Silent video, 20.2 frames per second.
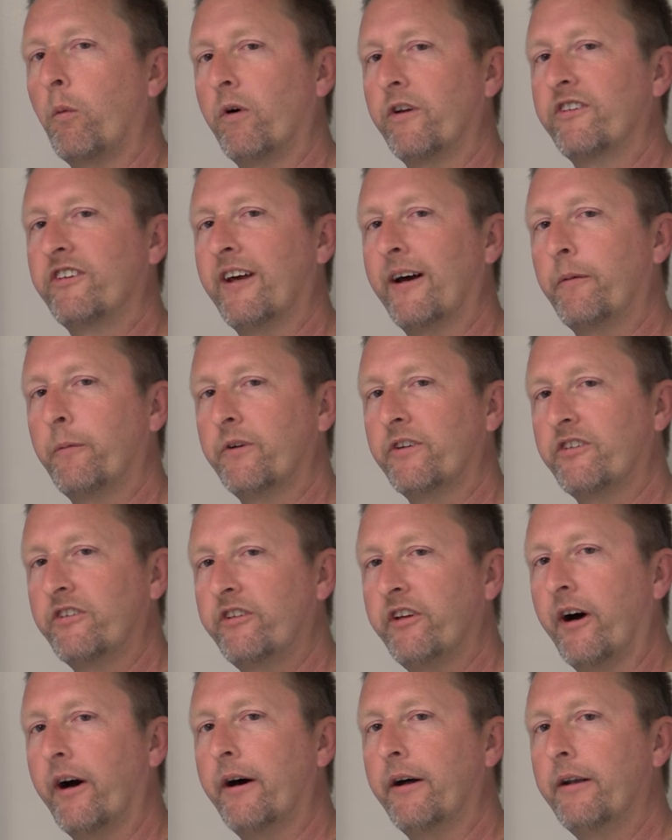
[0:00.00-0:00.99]
Once that was
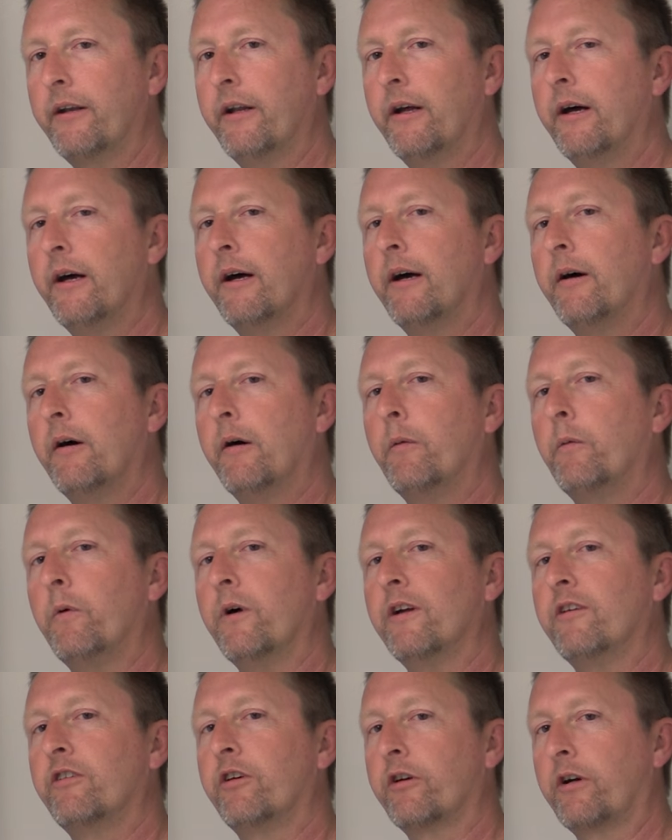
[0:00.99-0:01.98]
done,
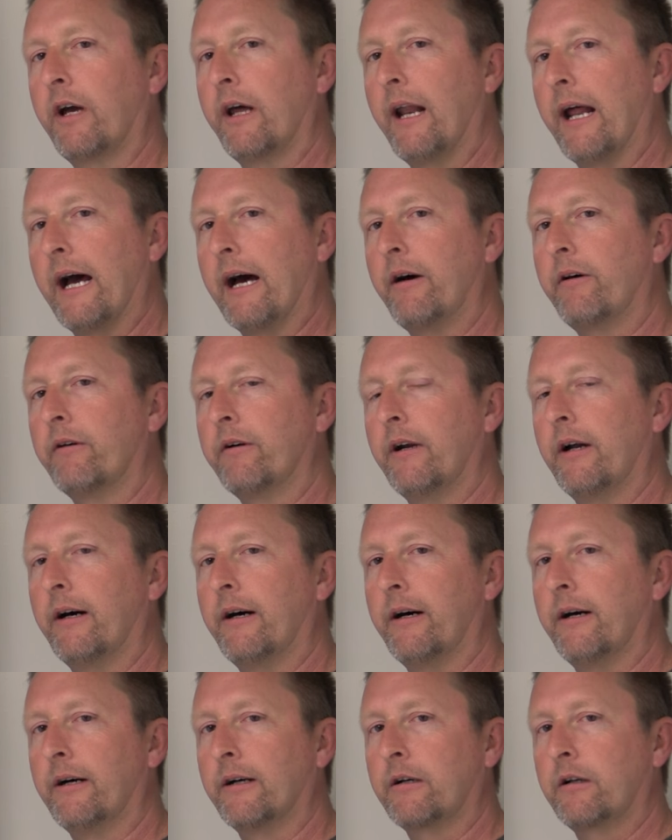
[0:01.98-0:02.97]
we took it out,
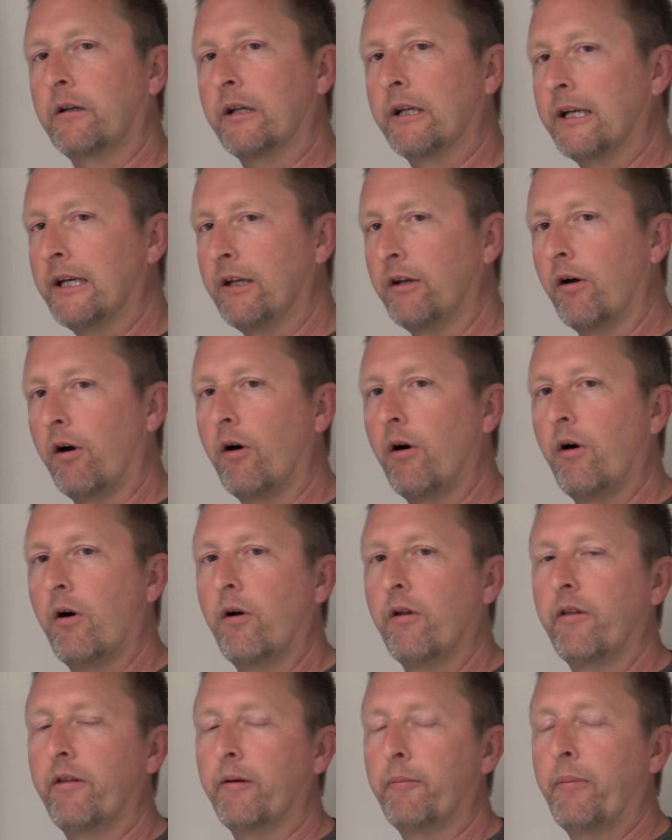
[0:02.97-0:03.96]
uh, cleaned
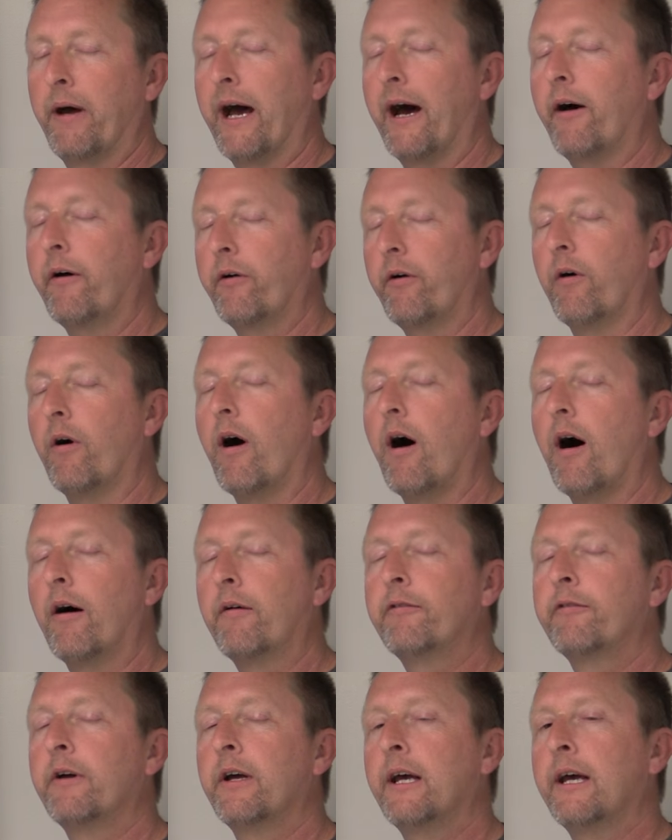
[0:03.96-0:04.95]
all the powder
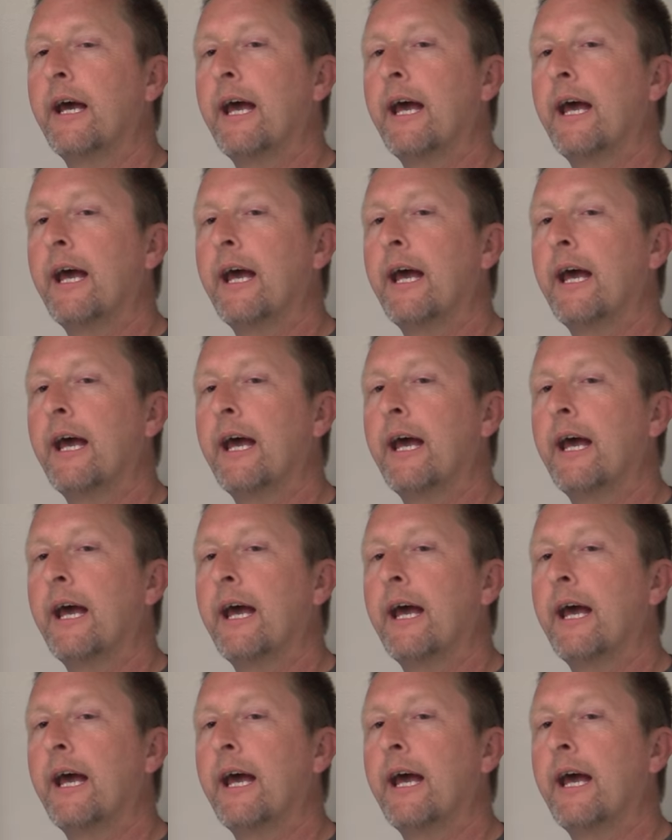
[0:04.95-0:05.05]
off,